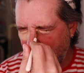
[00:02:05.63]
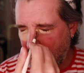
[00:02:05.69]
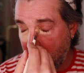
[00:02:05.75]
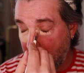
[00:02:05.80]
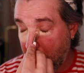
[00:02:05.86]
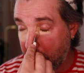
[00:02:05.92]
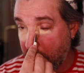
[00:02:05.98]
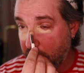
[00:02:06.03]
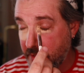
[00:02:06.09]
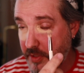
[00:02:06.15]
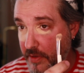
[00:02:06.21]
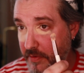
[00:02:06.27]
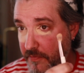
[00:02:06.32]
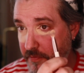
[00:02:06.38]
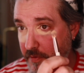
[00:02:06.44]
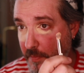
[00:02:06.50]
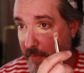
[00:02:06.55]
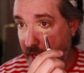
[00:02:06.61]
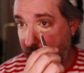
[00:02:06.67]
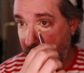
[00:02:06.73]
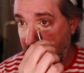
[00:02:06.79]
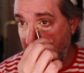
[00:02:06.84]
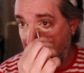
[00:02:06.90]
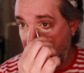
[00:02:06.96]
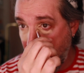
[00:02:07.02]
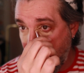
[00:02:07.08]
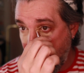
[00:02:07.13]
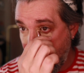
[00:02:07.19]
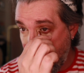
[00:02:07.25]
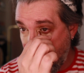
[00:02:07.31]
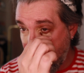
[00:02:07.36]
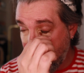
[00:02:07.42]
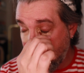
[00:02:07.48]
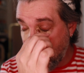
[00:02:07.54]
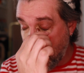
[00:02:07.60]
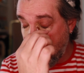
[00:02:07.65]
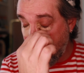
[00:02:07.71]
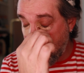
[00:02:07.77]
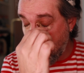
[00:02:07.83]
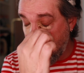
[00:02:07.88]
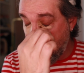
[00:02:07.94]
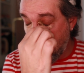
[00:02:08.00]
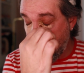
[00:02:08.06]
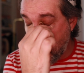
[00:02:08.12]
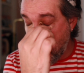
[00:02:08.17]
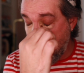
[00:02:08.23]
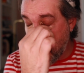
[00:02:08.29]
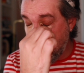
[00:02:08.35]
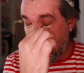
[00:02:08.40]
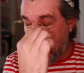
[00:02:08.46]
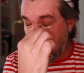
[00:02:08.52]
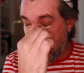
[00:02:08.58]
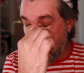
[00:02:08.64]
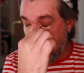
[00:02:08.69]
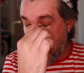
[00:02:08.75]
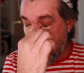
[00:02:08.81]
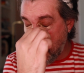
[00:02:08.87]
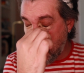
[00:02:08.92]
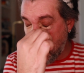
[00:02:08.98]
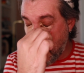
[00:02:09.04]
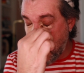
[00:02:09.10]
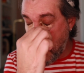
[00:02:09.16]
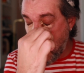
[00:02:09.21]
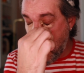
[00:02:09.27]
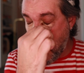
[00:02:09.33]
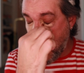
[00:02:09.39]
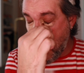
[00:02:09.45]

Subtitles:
hold it with a good firm hand and get it right into that eye pit.